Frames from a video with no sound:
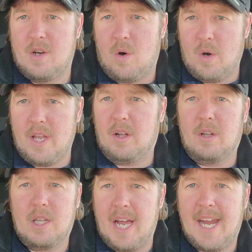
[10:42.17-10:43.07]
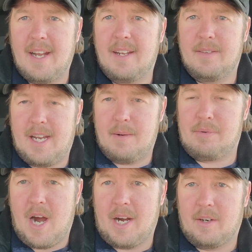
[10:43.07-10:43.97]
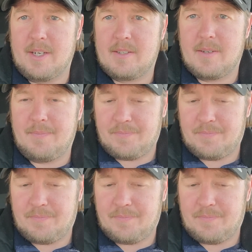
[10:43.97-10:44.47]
oil light in progress.